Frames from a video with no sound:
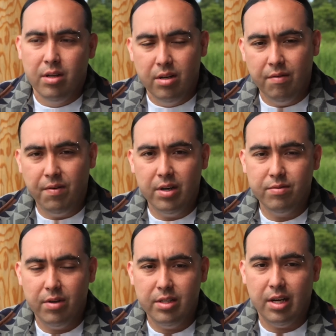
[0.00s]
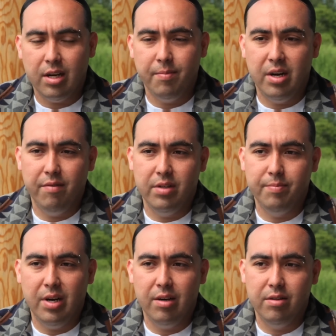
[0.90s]
The first words that come out of his
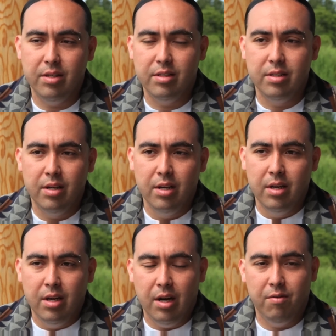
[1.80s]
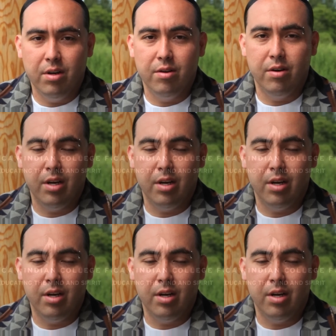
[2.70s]
mouth is, I want to go to